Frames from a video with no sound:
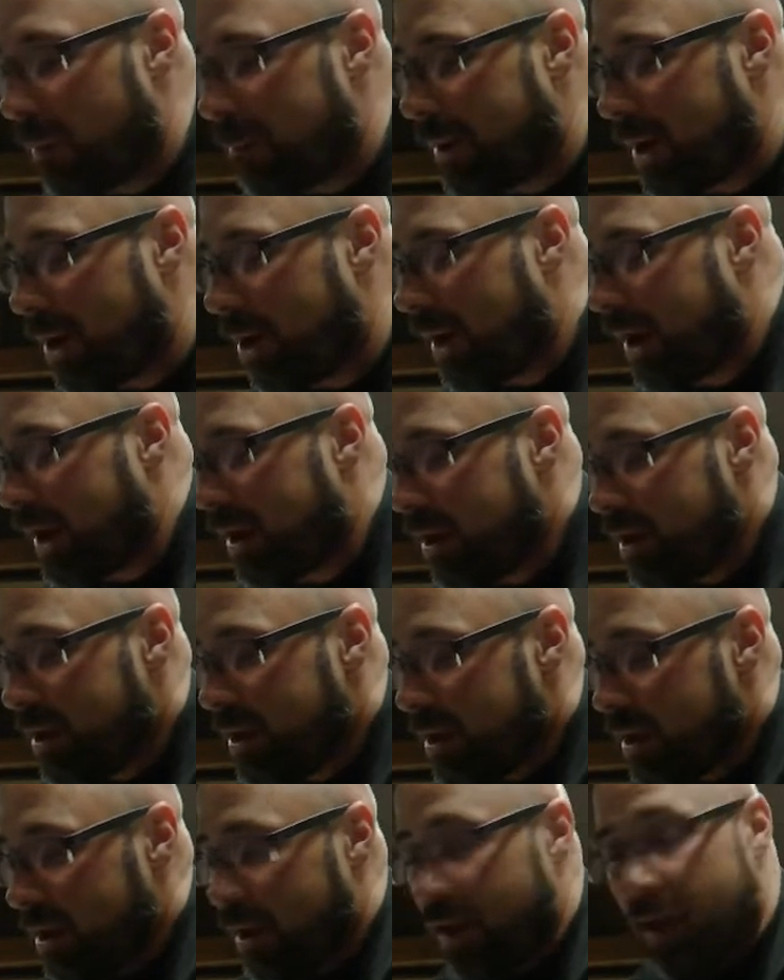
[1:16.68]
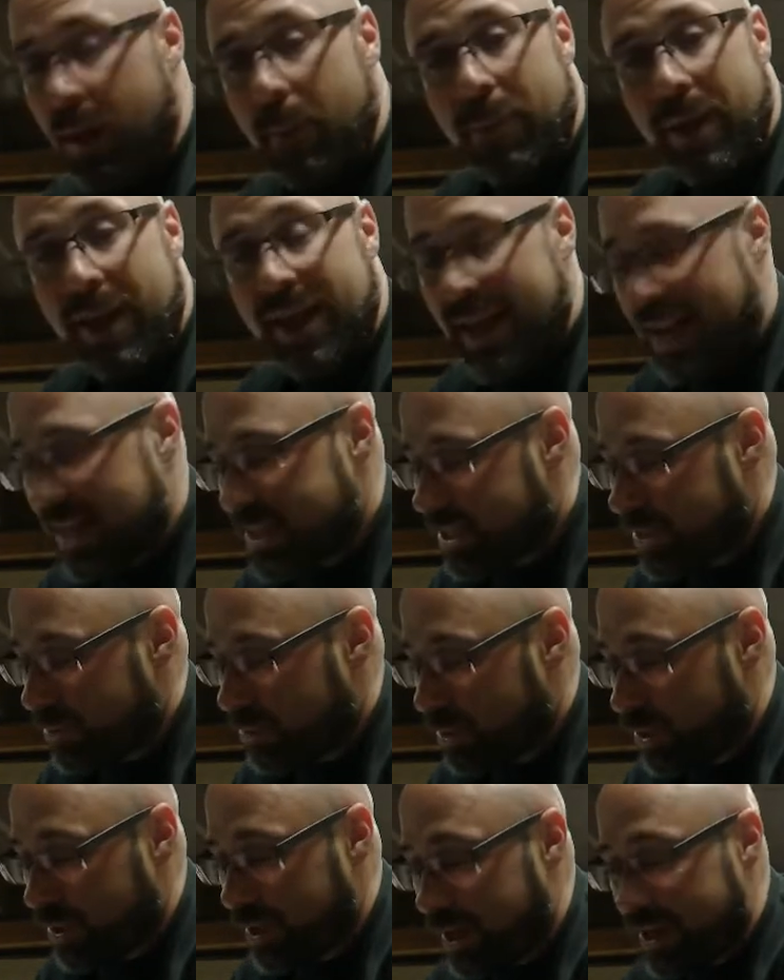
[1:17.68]
bearing bait casting
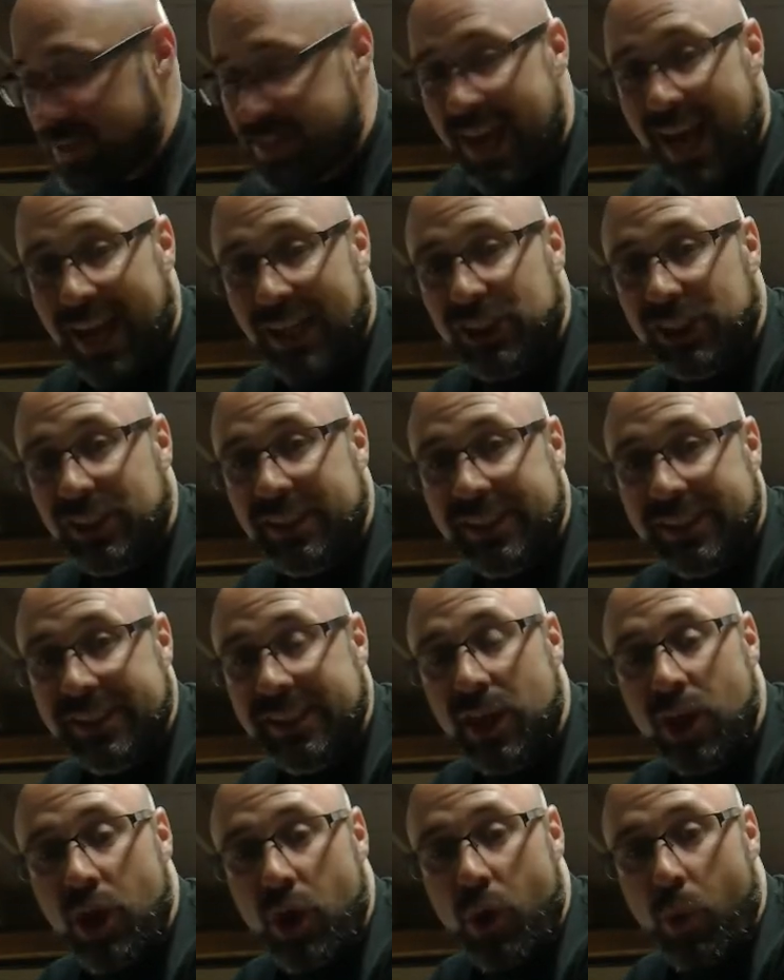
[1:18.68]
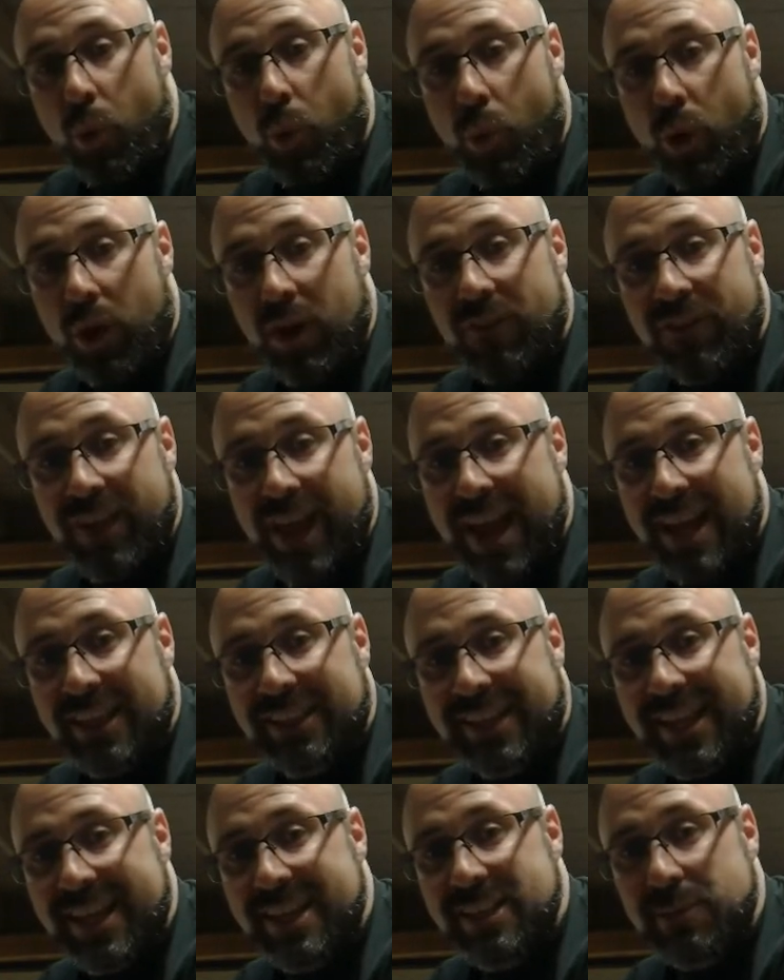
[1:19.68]
reel that is actually one of
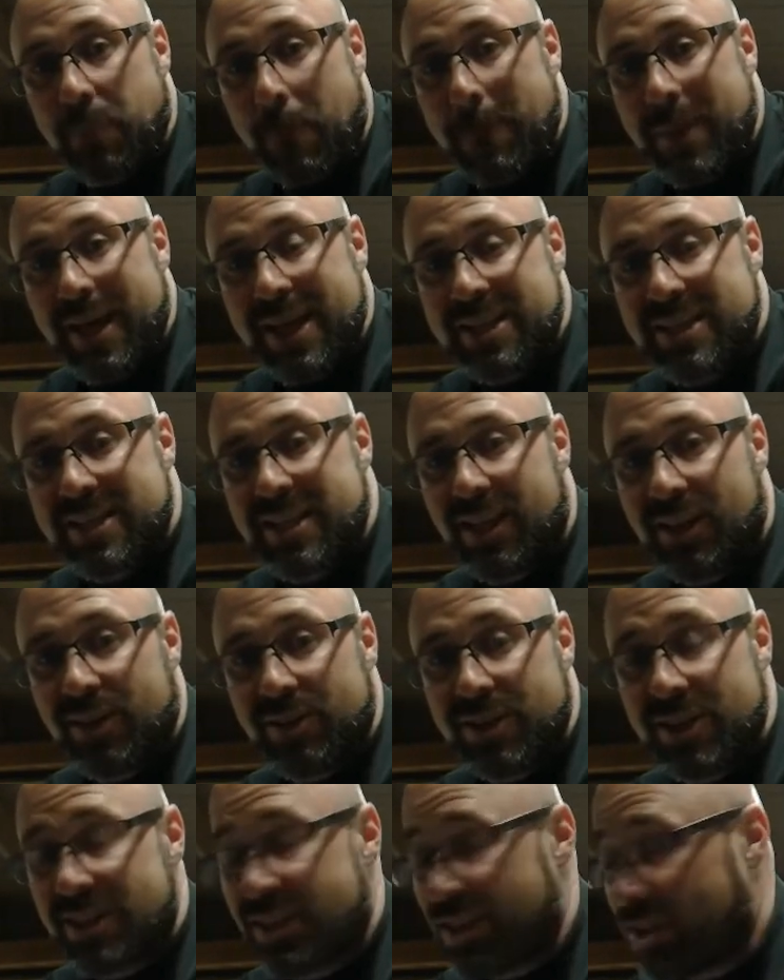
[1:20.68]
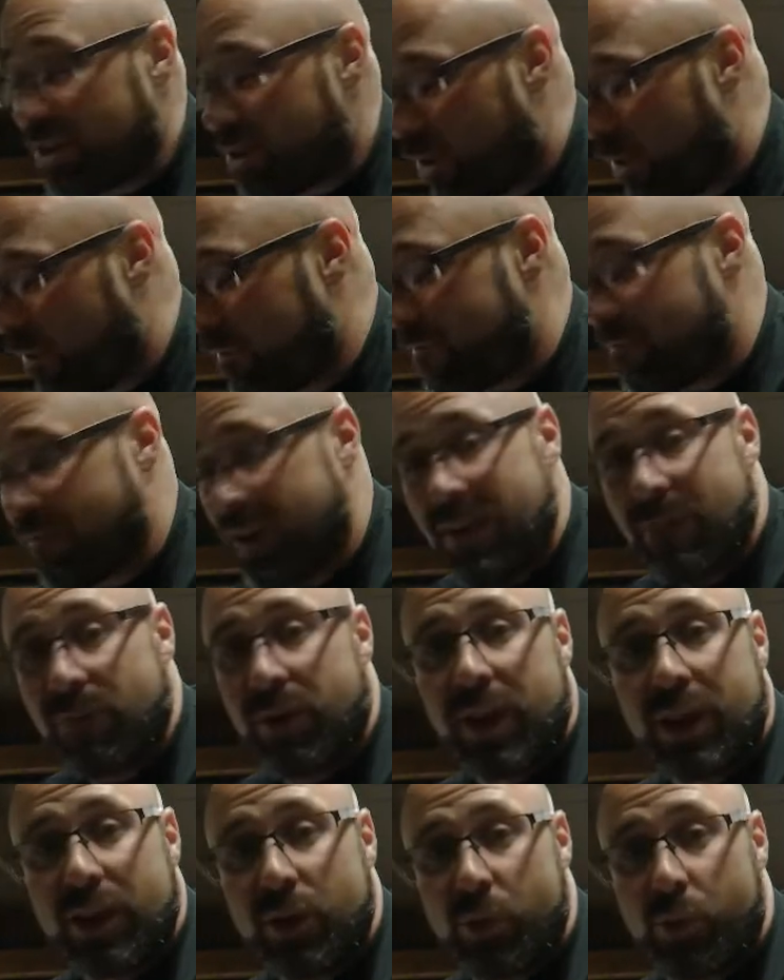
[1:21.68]
KastKing's best sellers. It's a cult
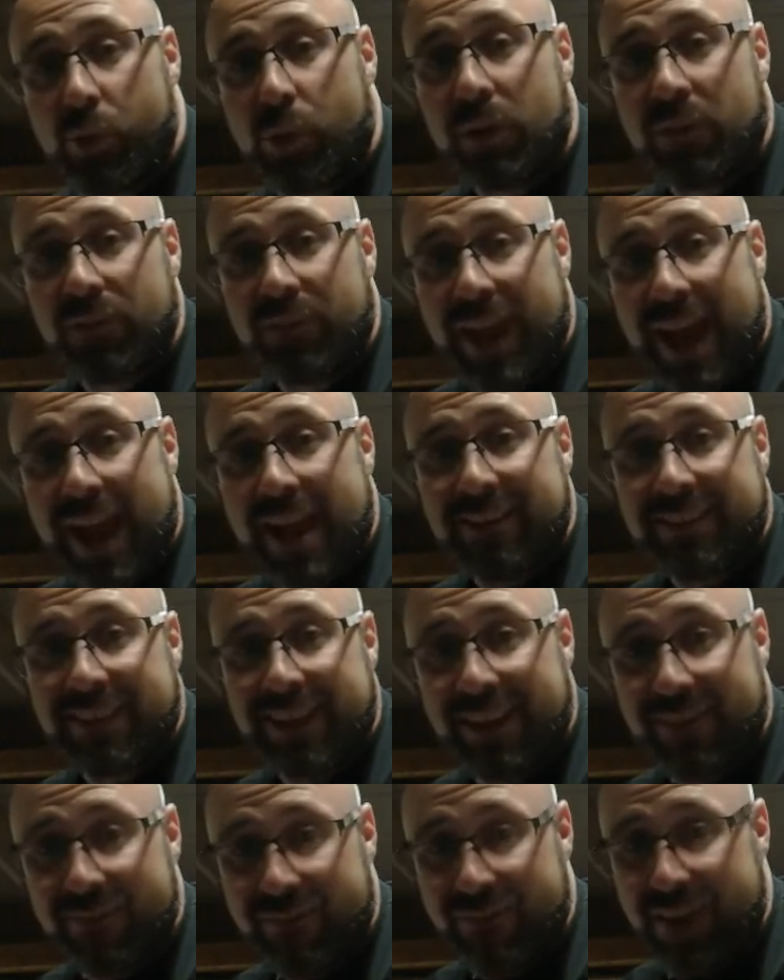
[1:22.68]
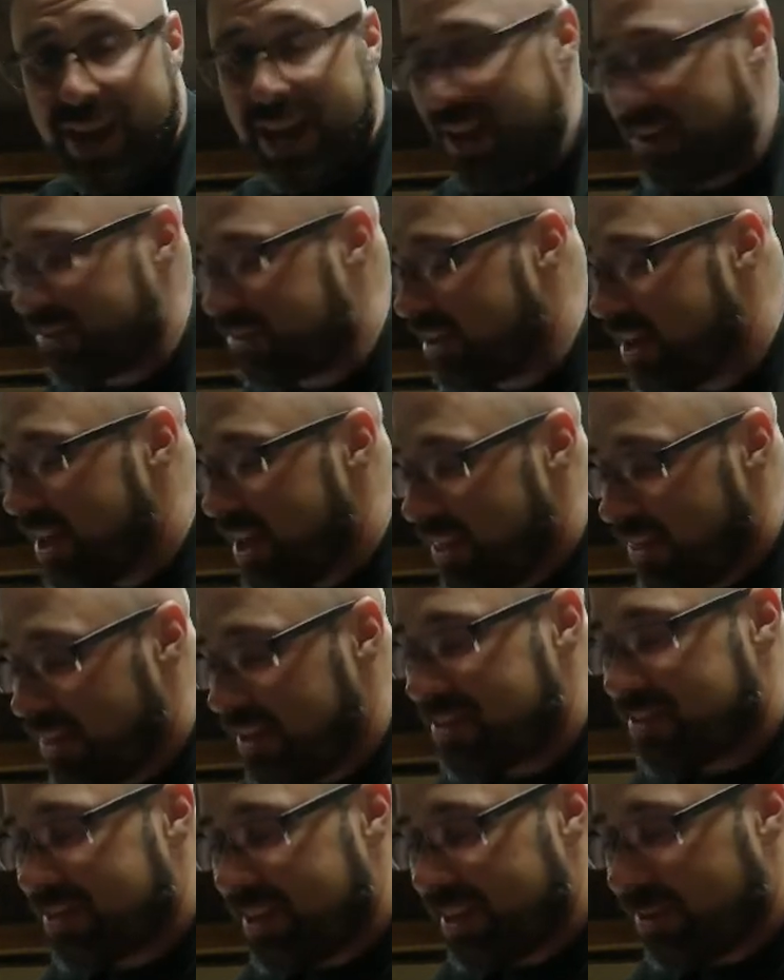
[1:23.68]
favorite in the world of KastKing fans.
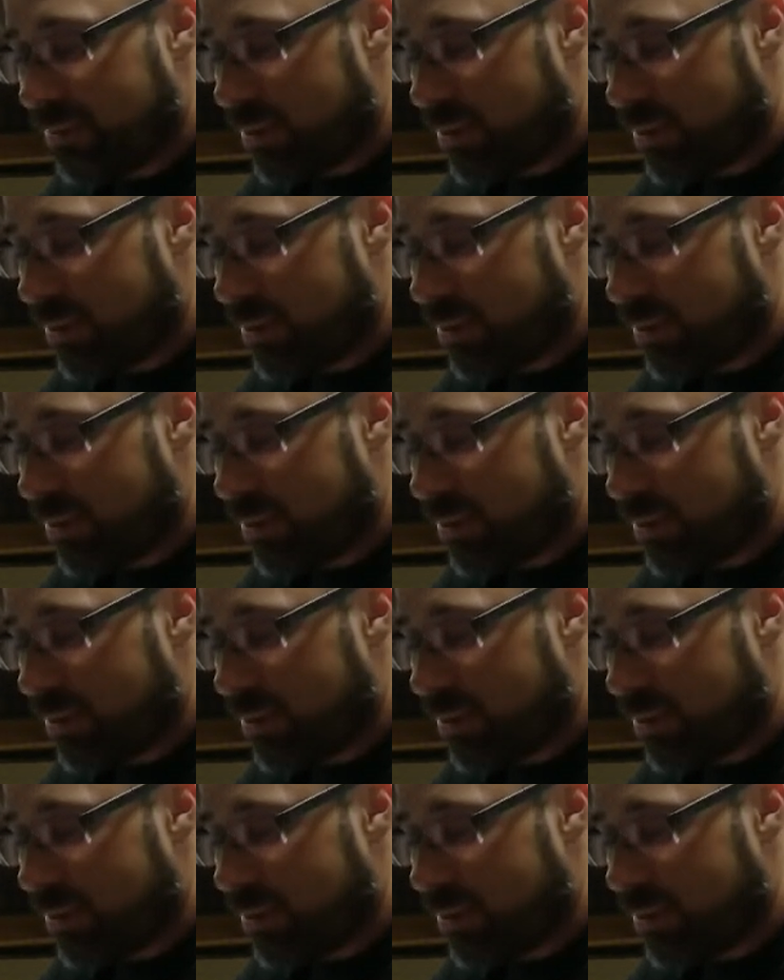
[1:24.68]
This thing